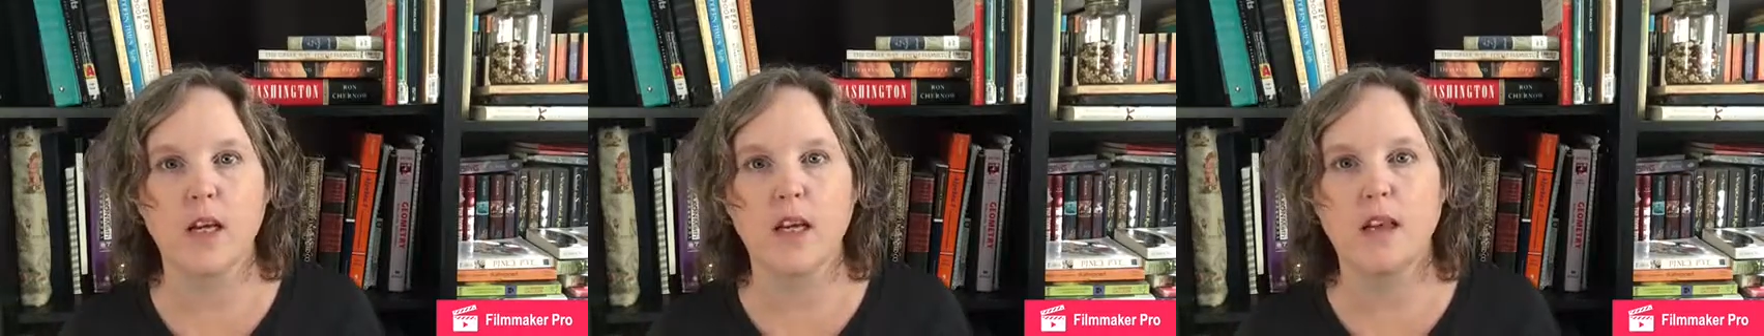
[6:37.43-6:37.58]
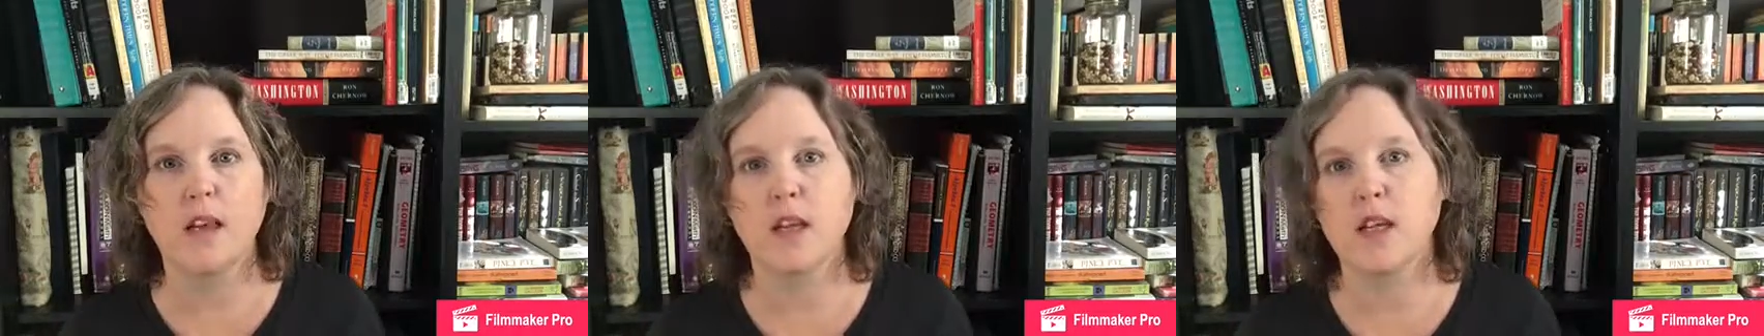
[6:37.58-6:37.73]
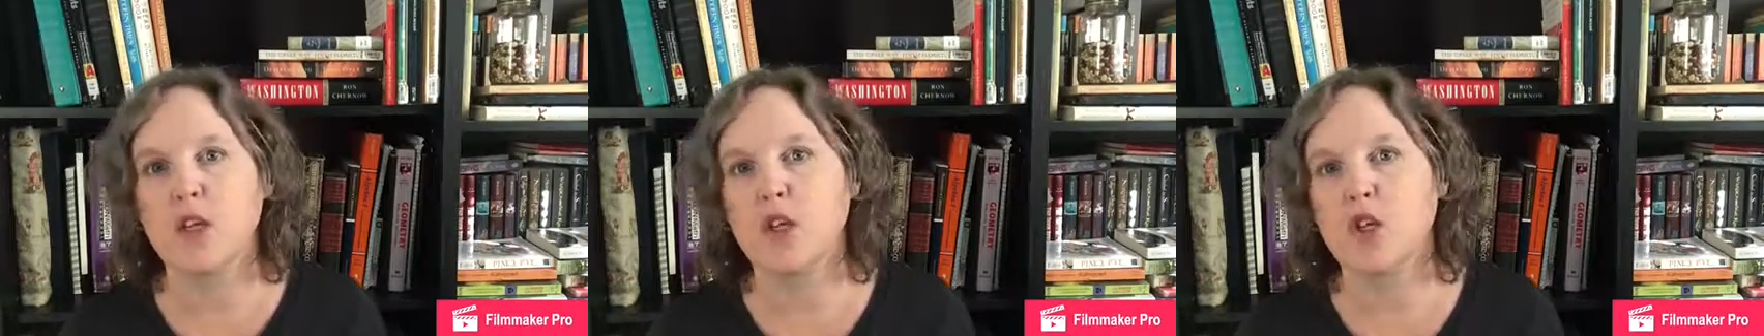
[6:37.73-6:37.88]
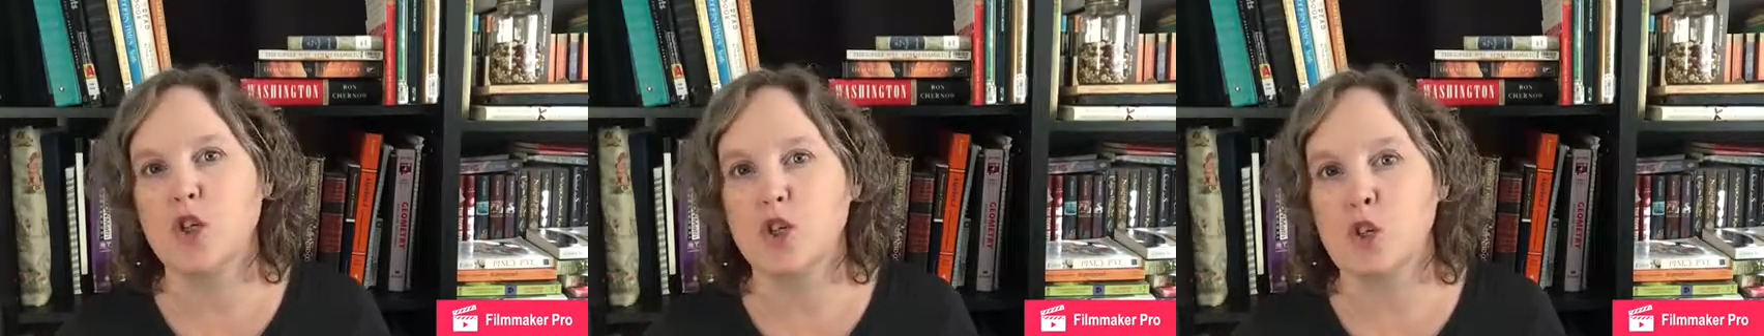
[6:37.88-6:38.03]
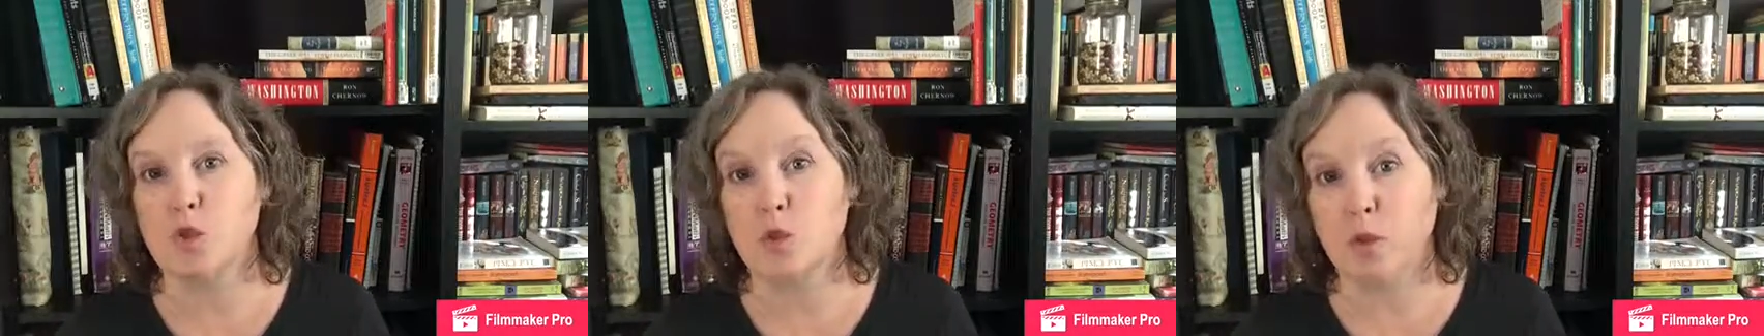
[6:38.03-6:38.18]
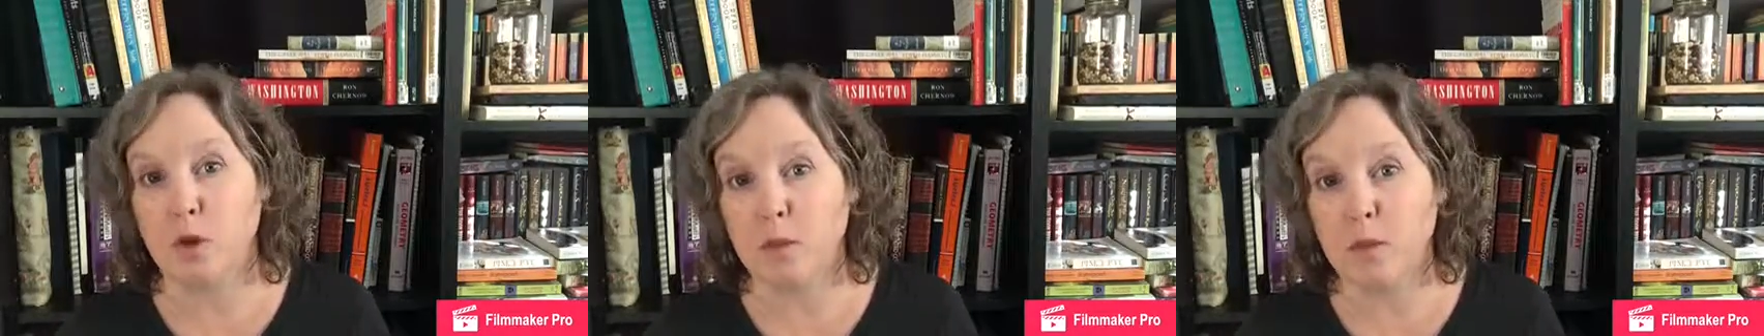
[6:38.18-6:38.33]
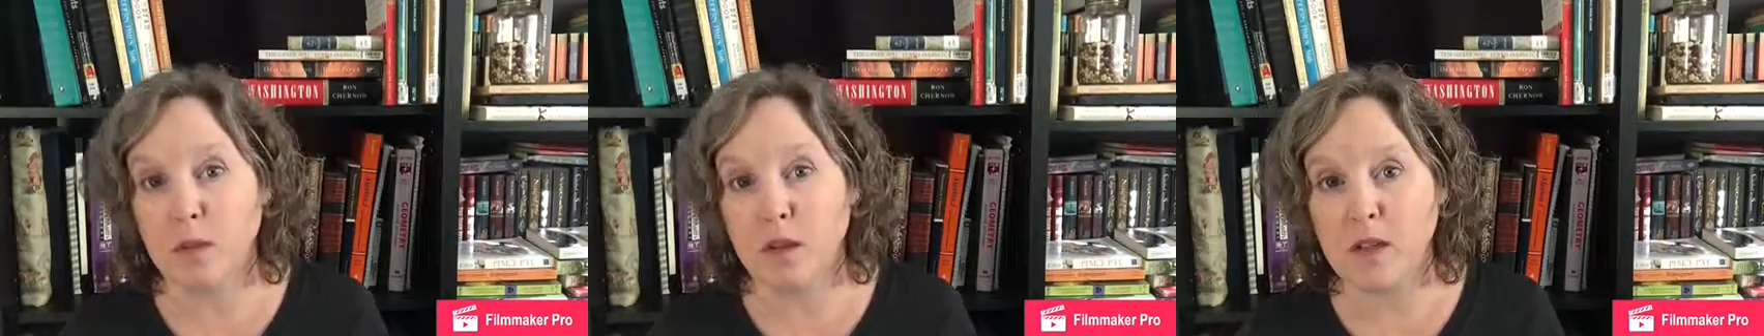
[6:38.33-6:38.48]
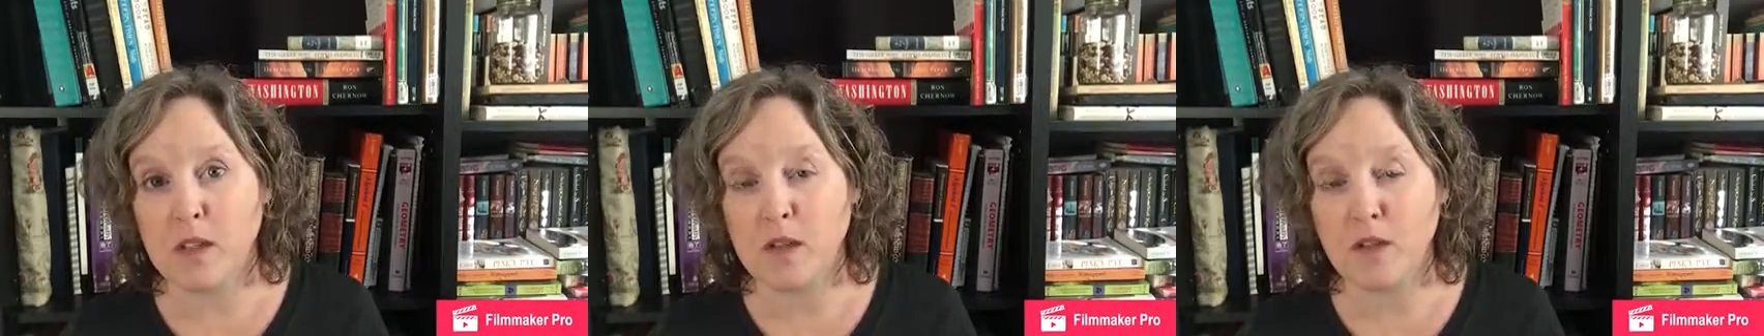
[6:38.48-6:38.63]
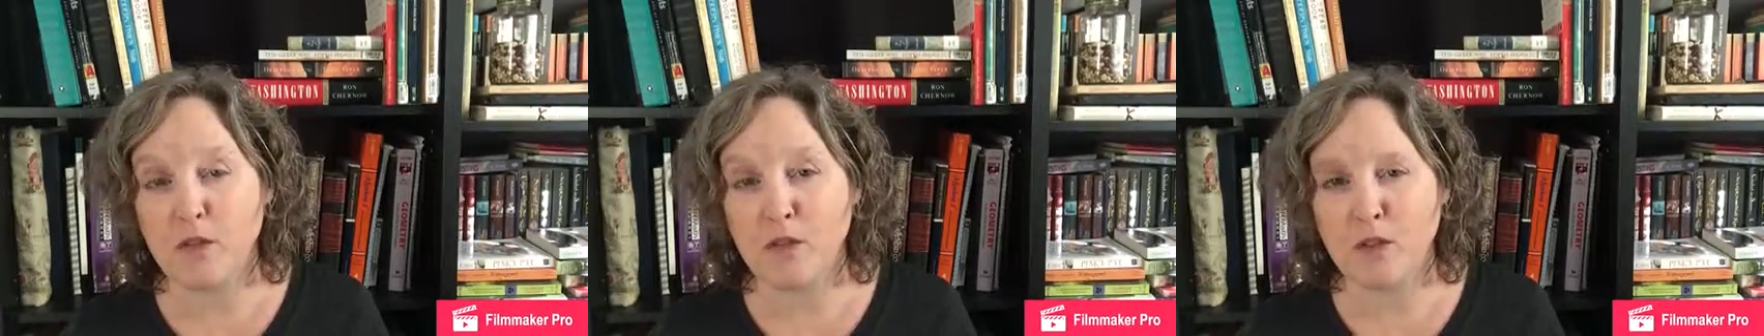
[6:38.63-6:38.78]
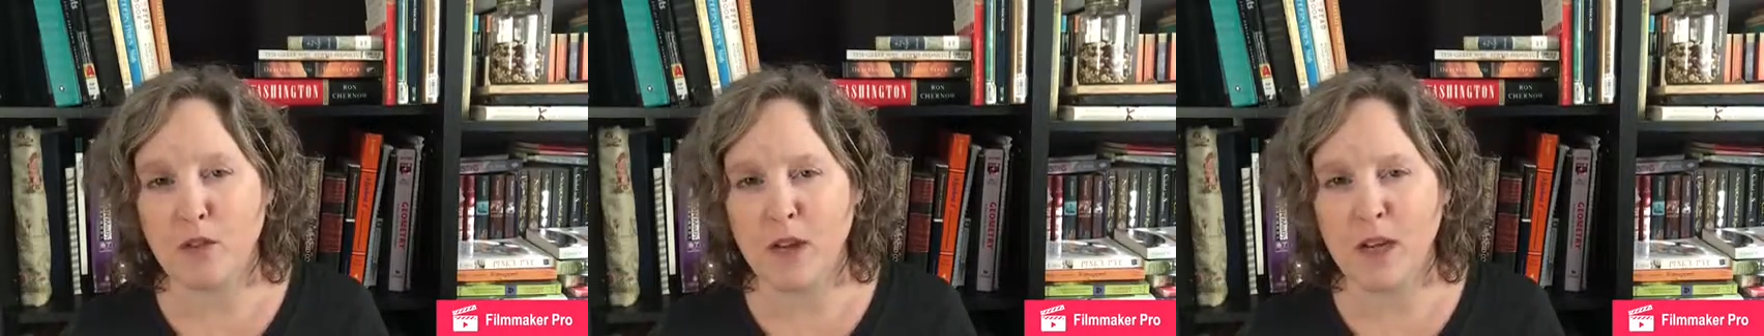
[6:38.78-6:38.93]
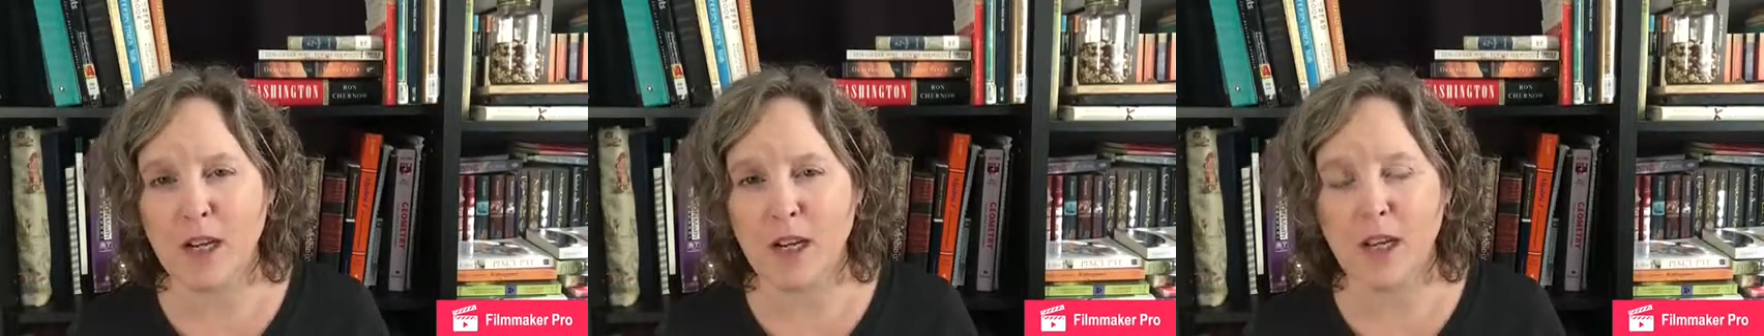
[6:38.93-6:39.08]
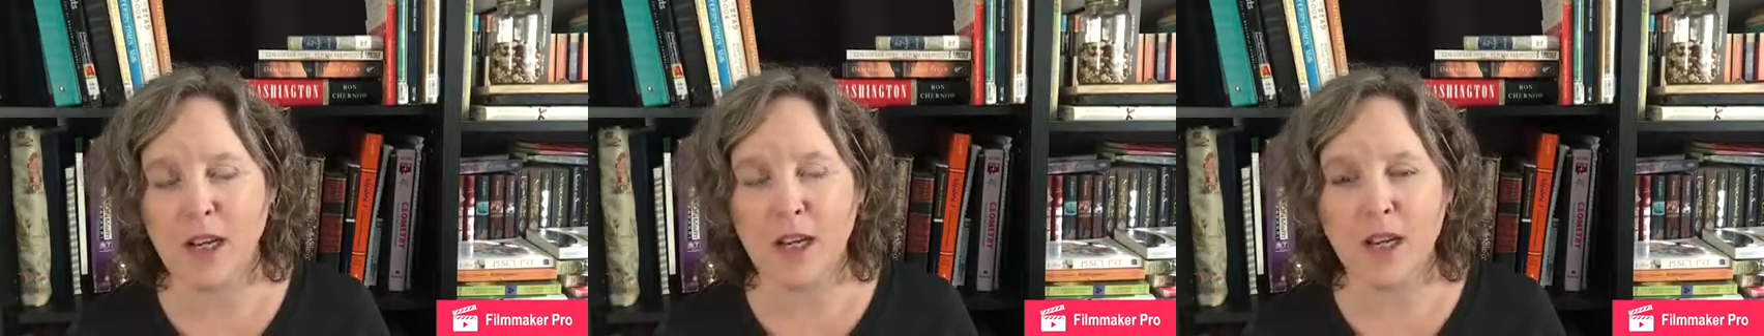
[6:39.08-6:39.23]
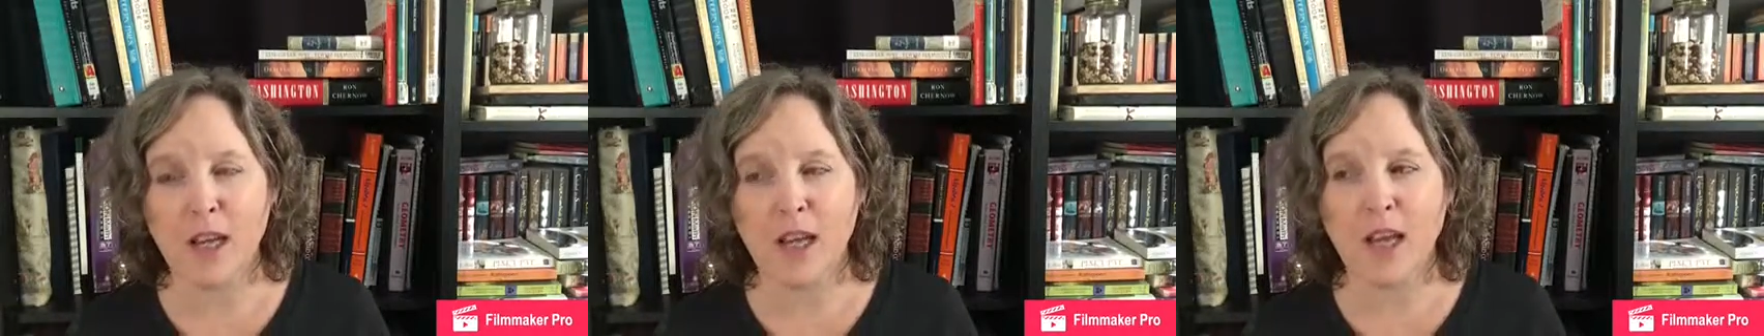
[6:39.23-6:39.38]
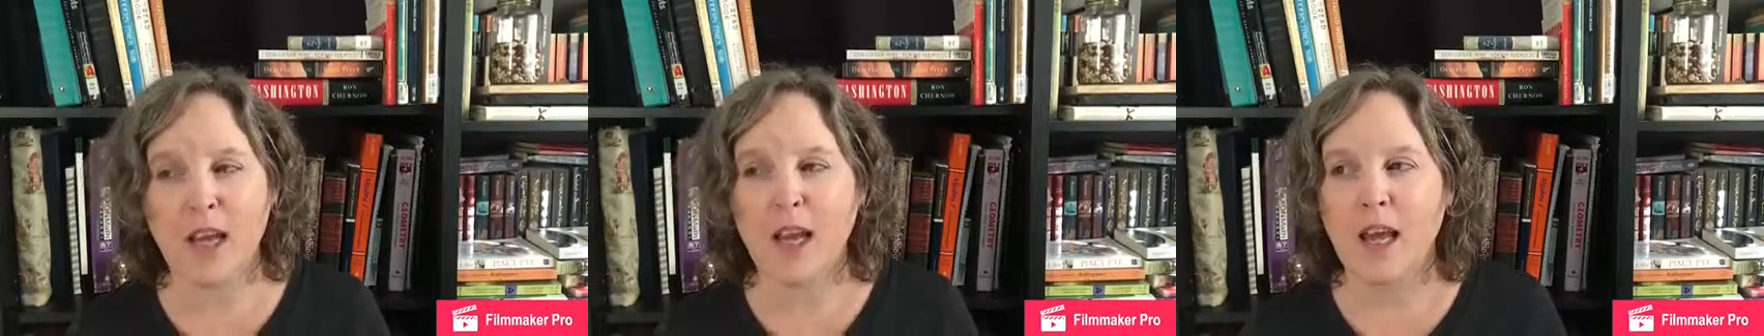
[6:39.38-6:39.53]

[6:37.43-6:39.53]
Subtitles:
the enjoyment of reading,